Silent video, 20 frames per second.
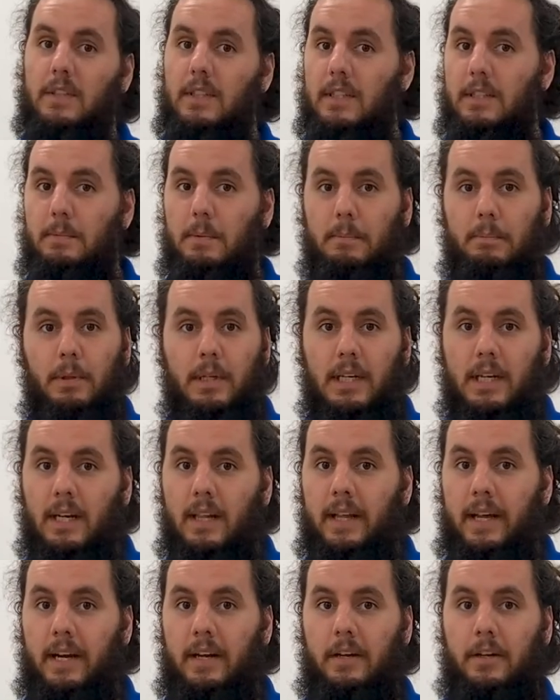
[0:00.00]
He's been putting in a
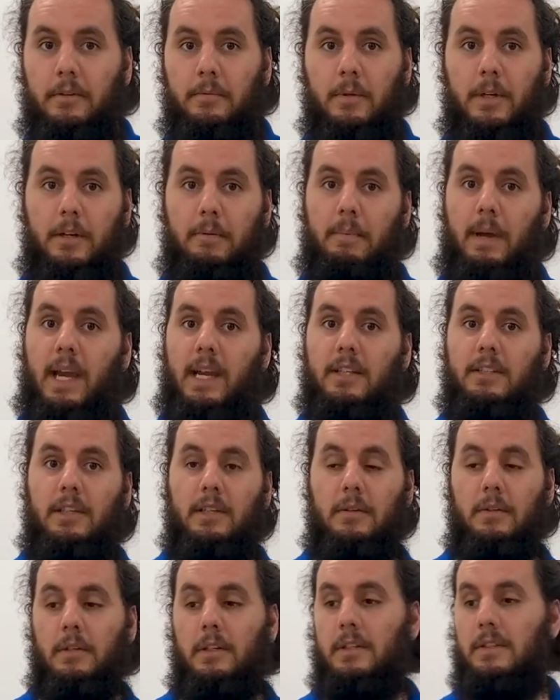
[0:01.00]
lot of hard work
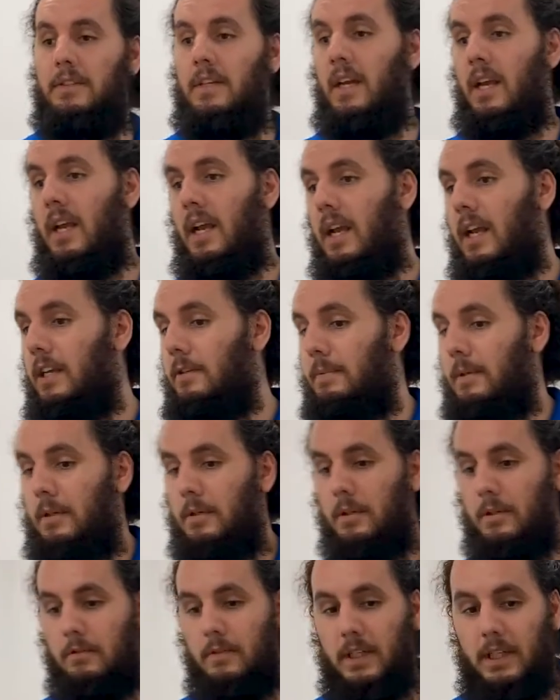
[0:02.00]
packaging orders. He's been
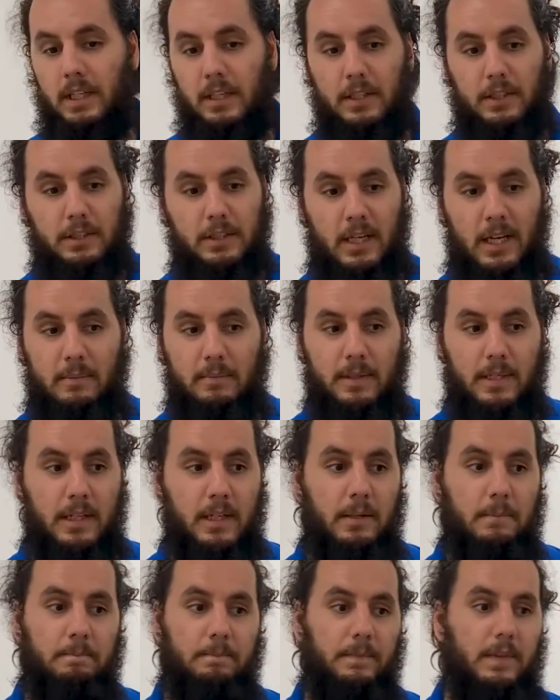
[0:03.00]
doing a really good job
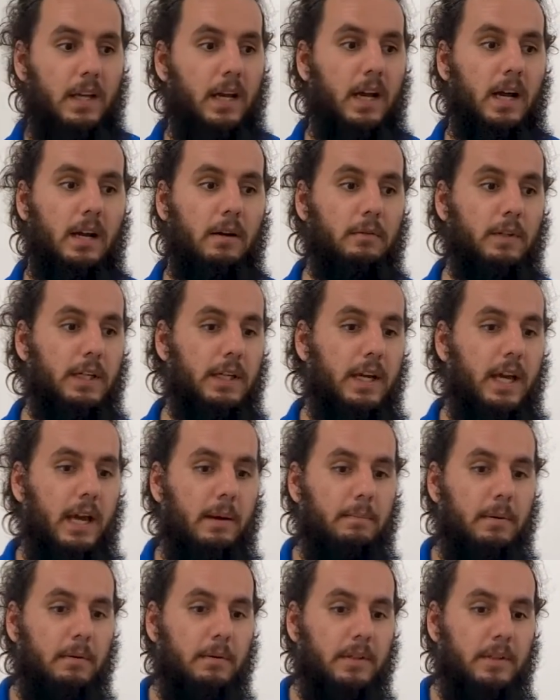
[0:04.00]
here. Really
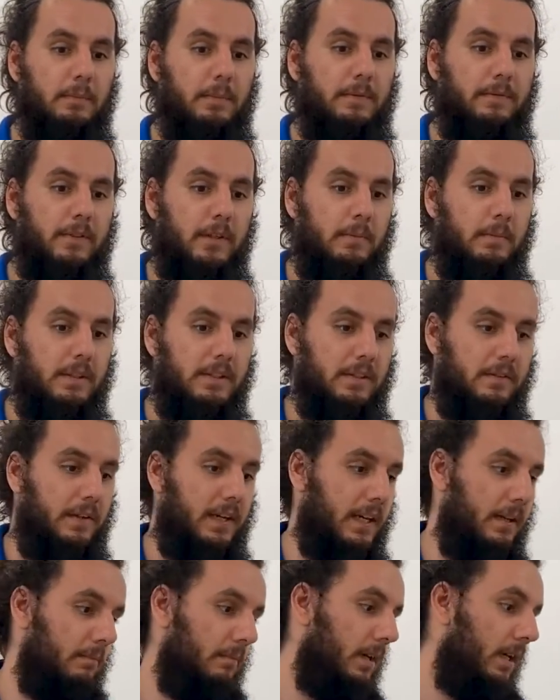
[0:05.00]
happy with the performance of
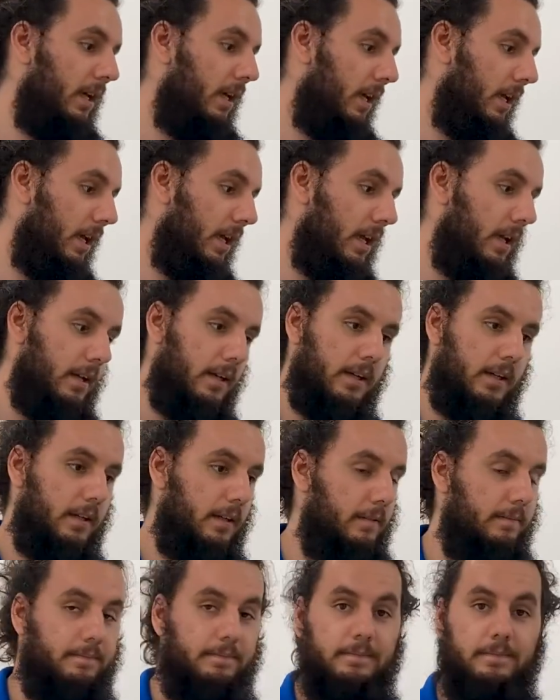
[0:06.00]
him.
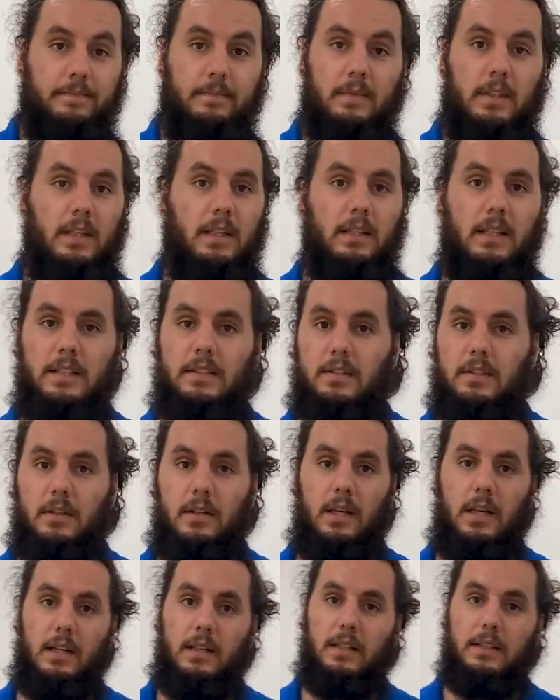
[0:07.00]
Let's
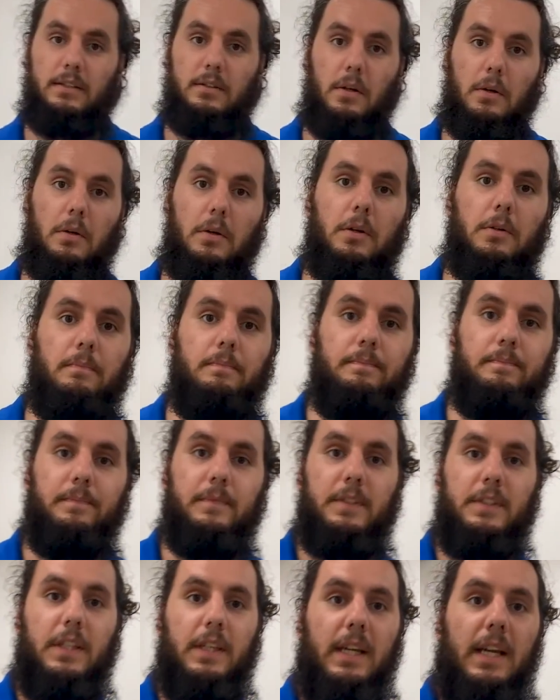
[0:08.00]
go home.
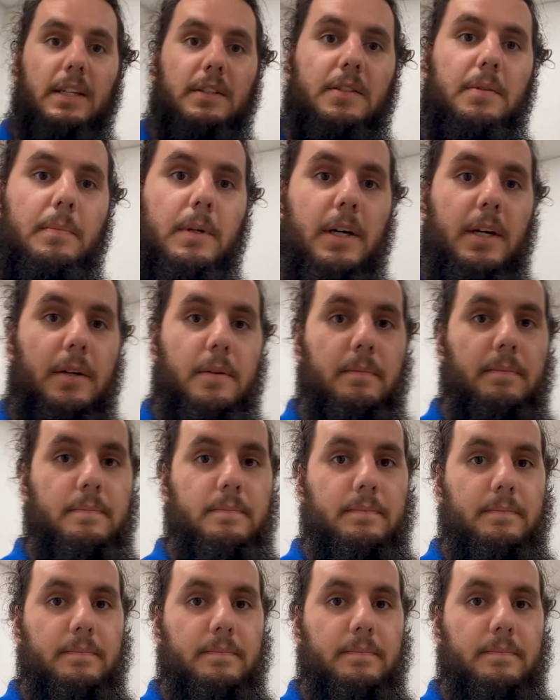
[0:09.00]
See you guys tomorrow.